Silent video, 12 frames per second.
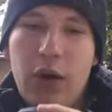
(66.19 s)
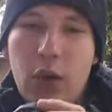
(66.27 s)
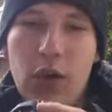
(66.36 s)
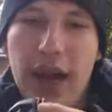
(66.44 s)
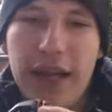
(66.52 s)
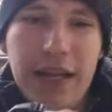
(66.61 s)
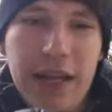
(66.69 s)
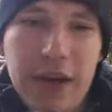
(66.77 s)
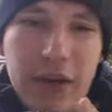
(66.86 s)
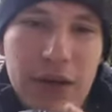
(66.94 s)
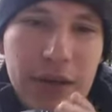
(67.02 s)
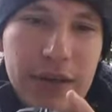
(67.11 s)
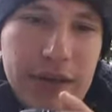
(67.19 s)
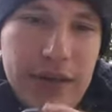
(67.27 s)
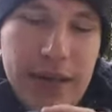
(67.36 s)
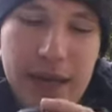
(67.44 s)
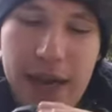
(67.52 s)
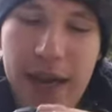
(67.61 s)
right here.
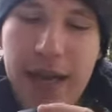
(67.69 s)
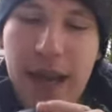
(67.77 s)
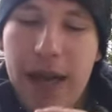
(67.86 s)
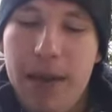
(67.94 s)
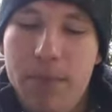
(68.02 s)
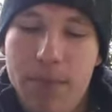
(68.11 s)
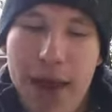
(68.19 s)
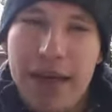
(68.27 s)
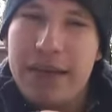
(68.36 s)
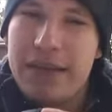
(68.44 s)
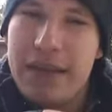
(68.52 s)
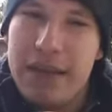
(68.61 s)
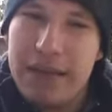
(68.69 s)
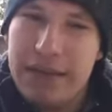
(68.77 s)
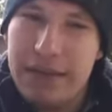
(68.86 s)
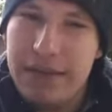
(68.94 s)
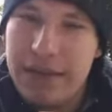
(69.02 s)
It kind of bends in,